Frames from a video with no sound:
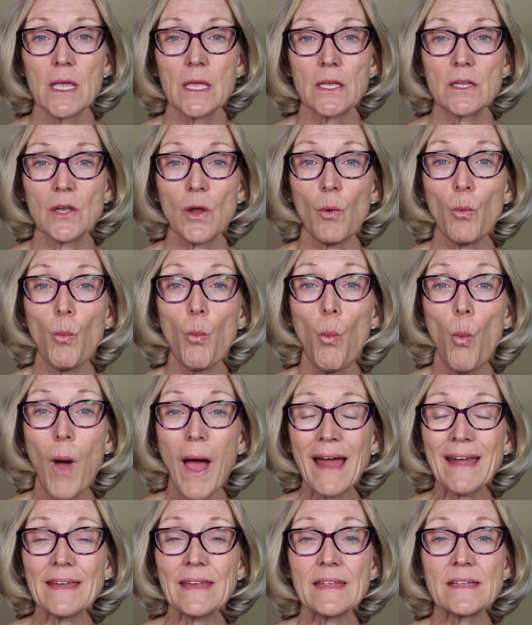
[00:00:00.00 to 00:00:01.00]

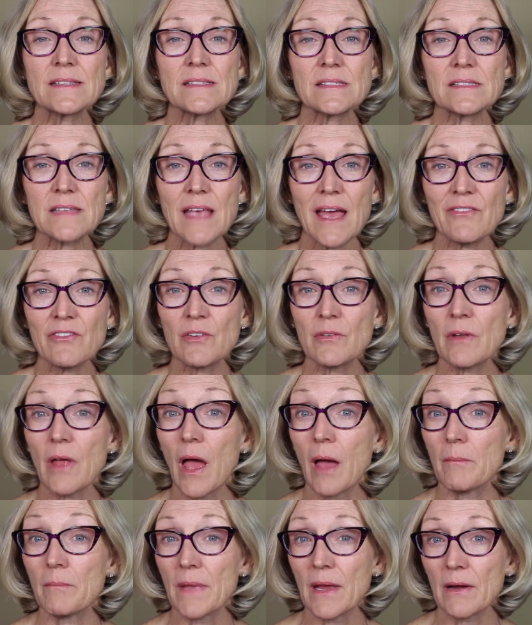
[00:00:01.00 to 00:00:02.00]
1 in 7
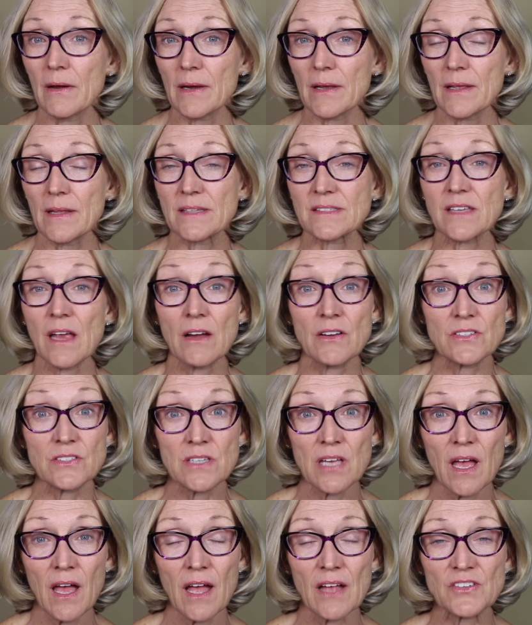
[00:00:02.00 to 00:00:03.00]
Americans are
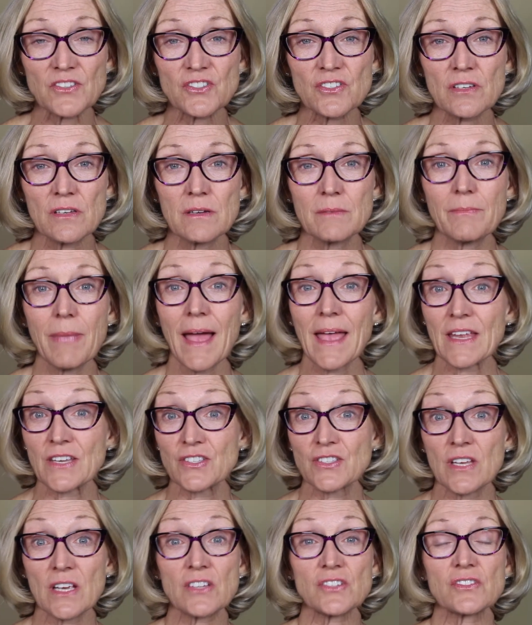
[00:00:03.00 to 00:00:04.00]
touched by
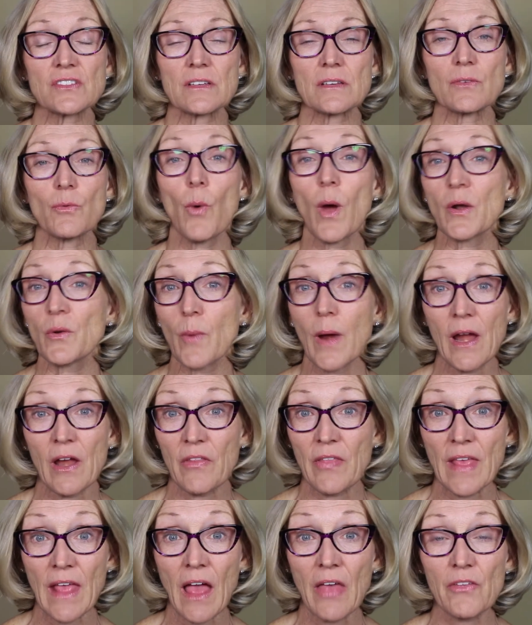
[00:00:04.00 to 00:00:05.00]
addiction one way or
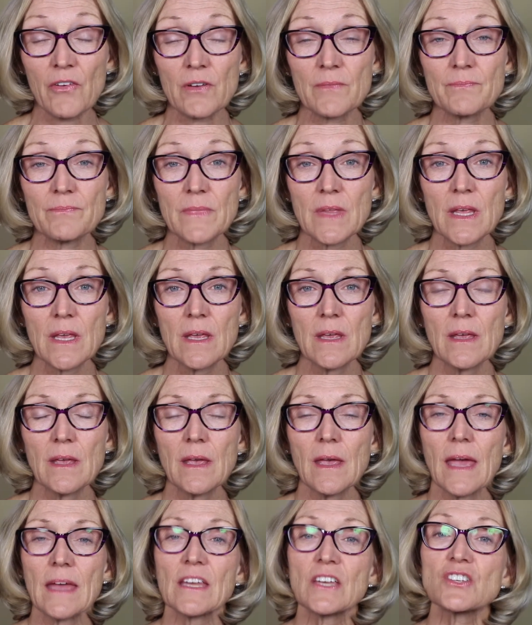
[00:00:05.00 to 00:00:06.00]
the other.
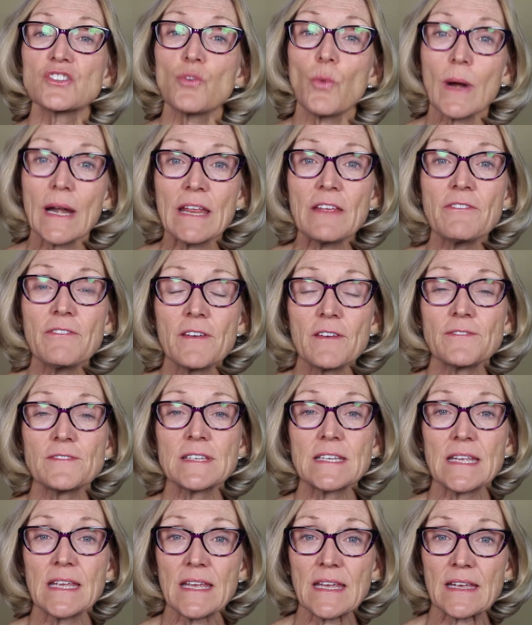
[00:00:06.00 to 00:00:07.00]
And in
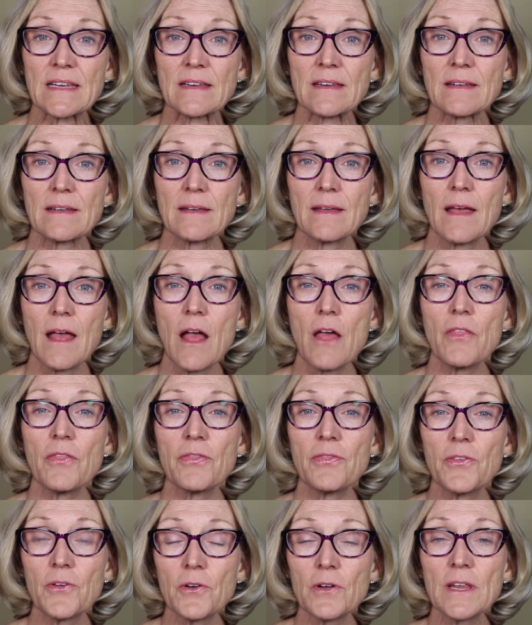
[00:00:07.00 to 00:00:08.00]
2015,
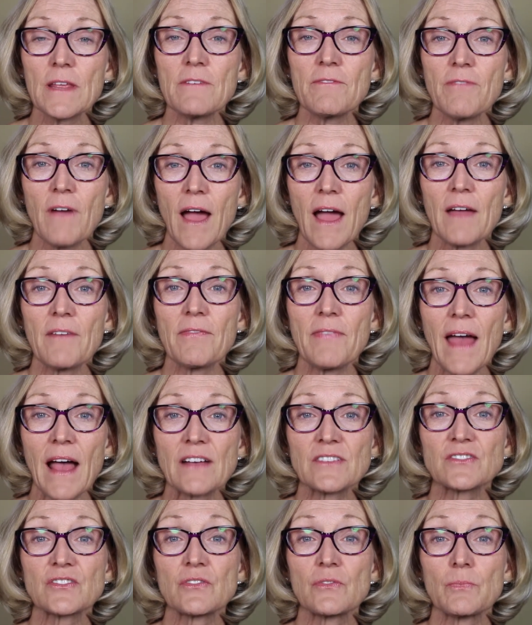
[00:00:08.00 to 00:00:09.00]

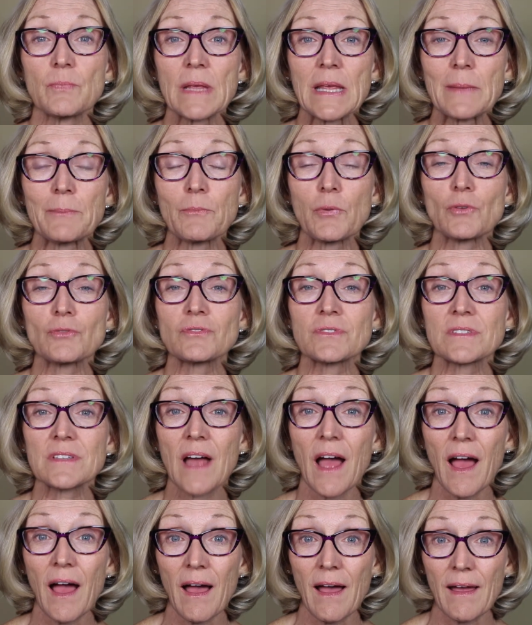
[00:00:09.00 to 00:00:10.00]
35,000 people
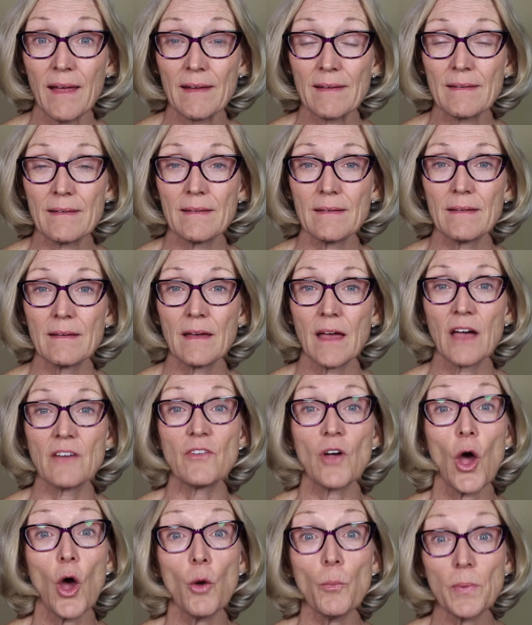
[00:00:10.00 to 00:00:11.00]
died
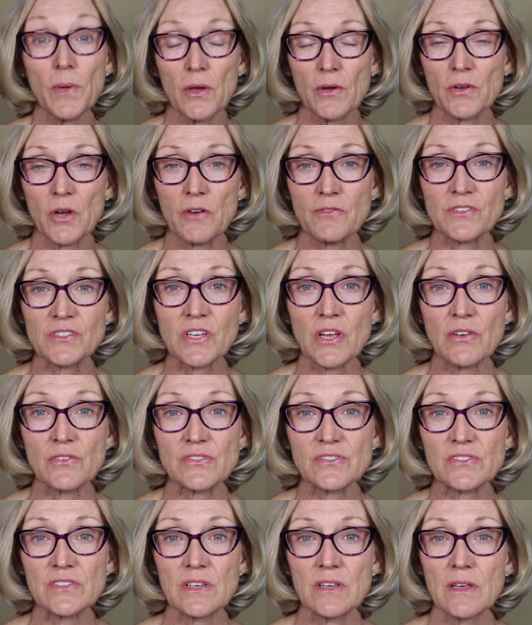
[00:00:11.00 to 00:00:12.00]
of opioid
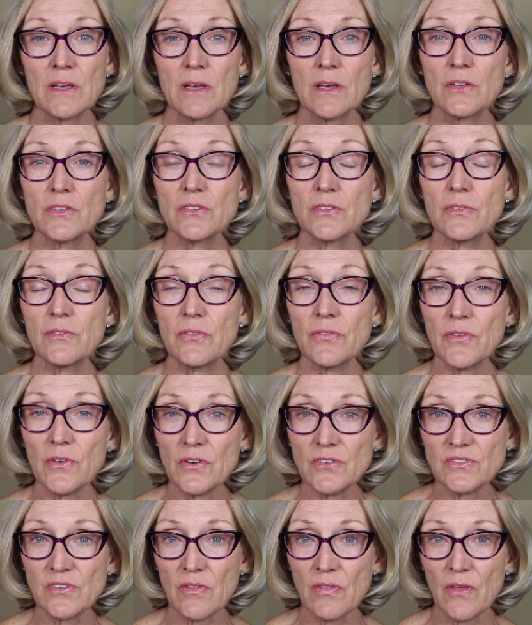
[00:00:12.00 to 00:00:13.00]
overdose.
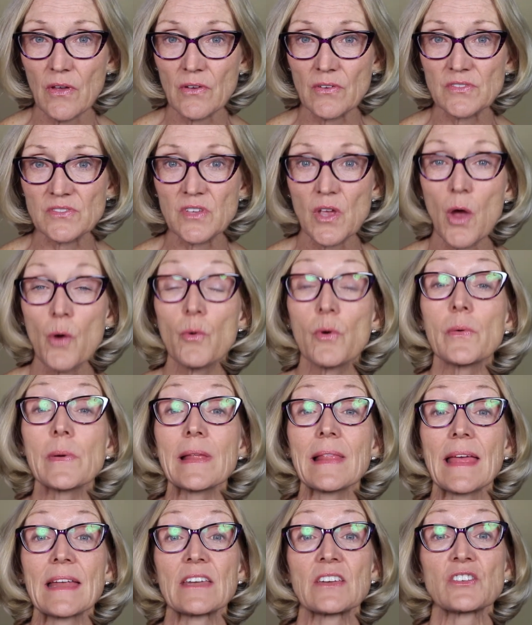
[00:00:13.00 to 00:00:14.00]
2/3 of those were
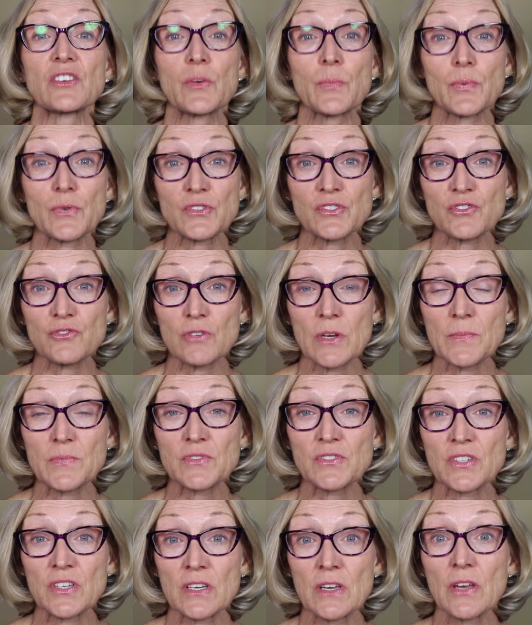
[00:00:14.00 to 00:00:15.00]
related to
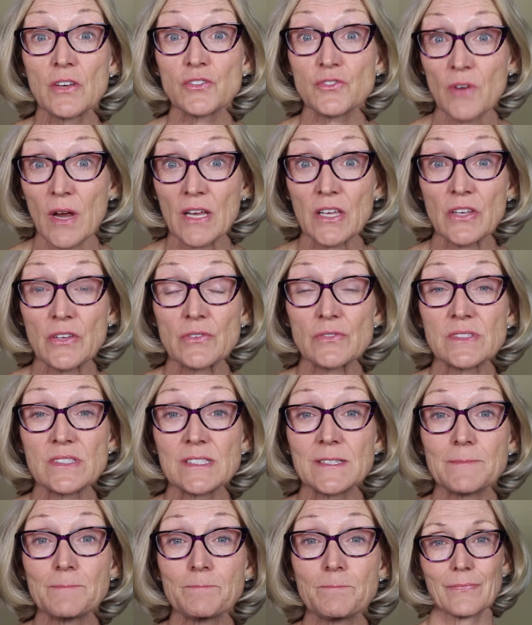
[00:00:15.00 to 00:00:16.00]
prescription drug
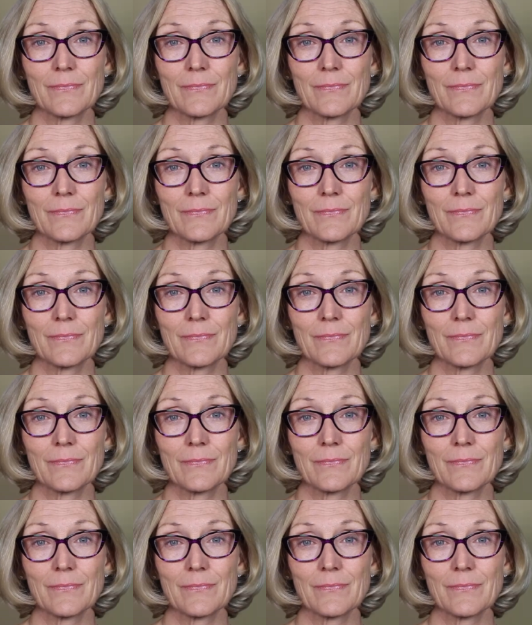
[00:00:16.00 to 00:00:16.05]
use.